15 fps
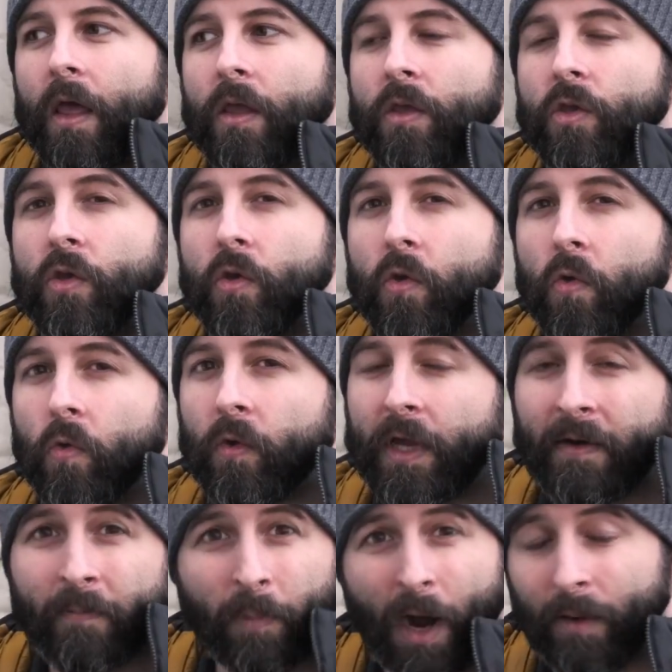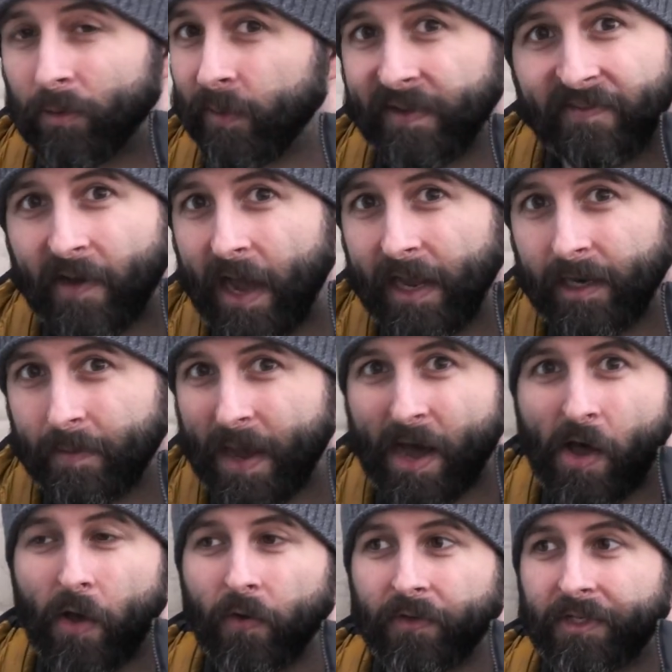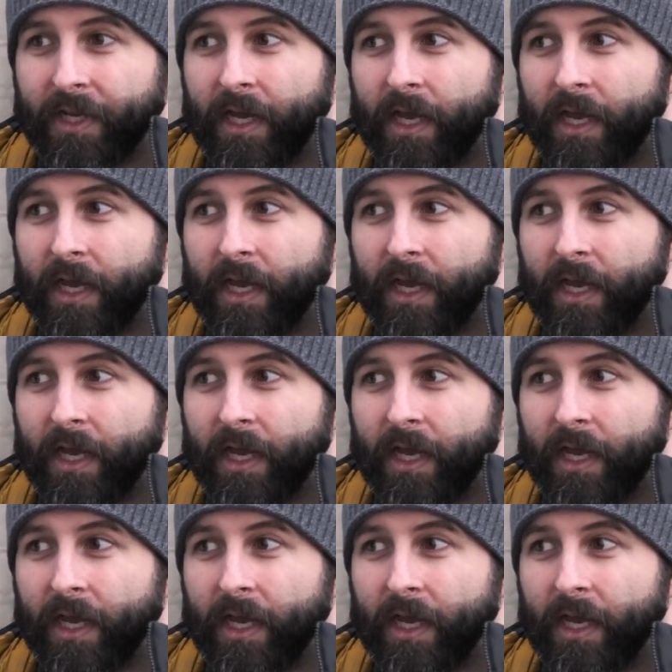You can probably find about